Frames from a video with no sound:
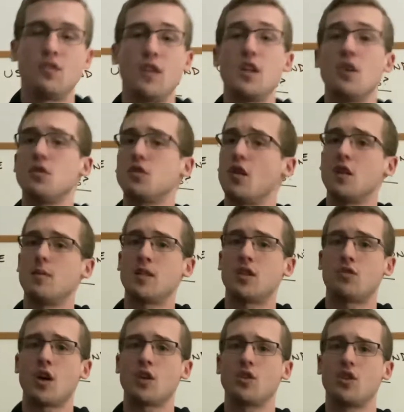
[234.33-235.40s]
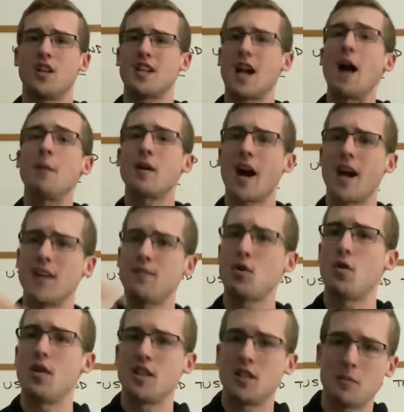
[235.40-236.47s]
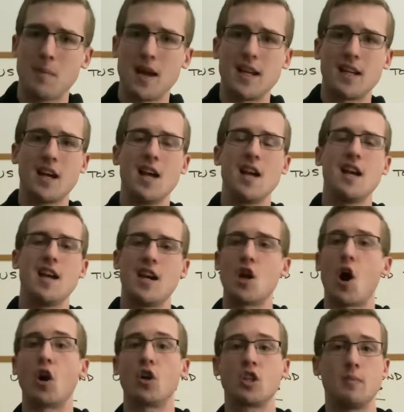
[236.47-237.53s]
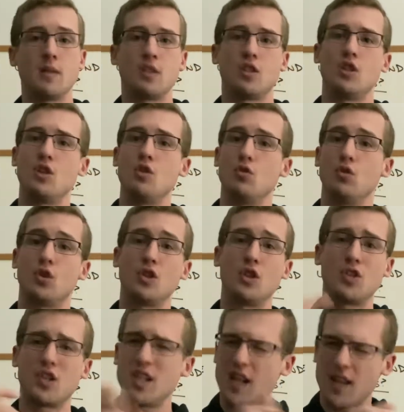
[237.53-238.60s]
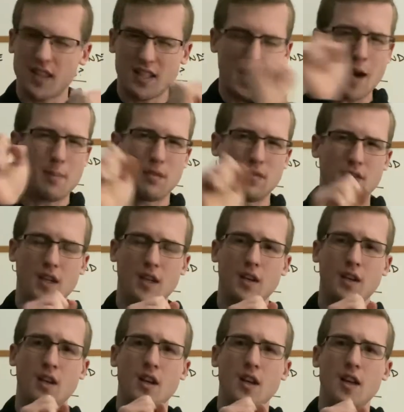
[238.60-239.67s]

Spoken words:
video is going to be structured is I'm kind of going to make an argument to you. So you'll see at the top of the